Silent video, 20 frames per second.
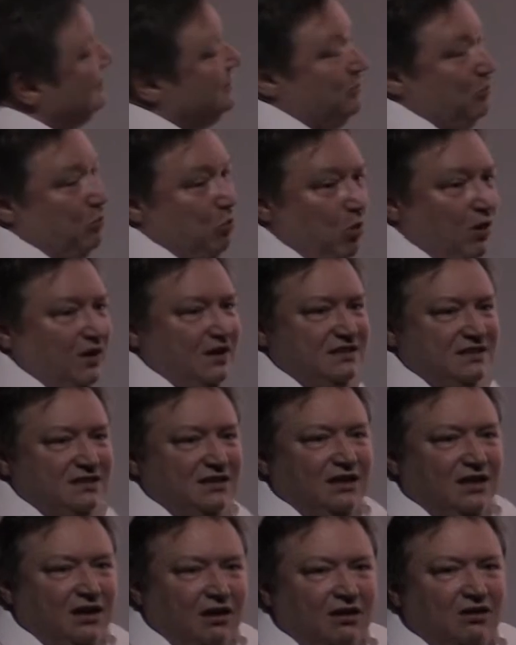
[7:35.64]
what is an
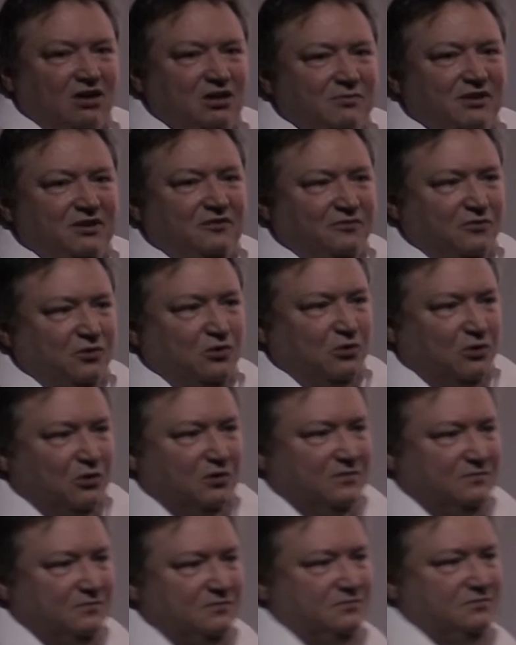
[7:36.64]
economy for?
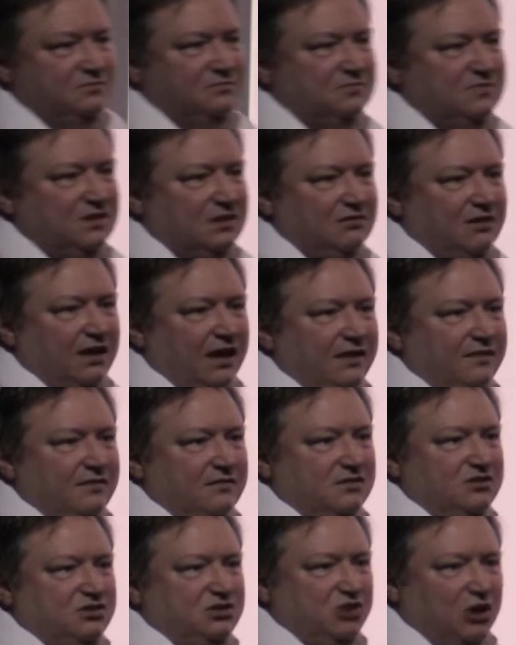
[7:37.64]
Okay,
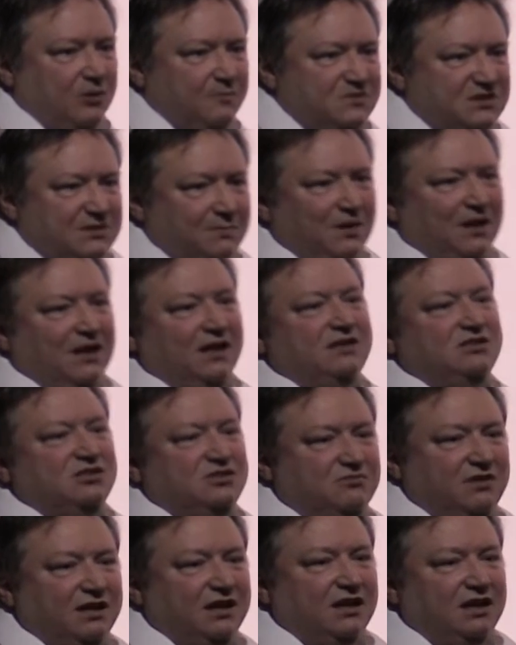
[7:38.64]
job supply is
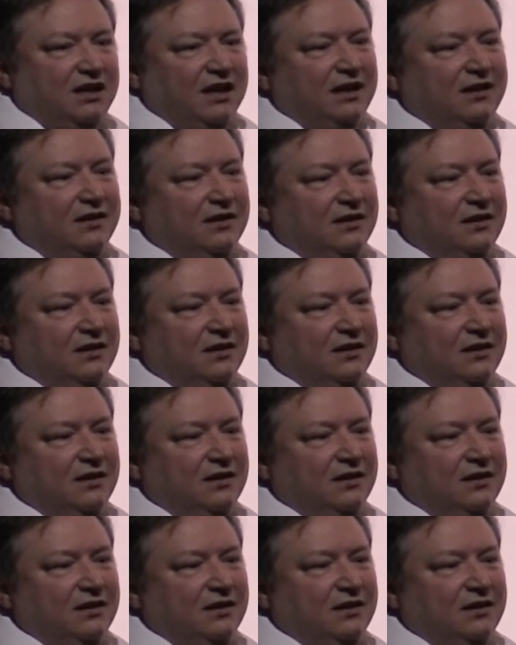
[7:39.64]
shrinking.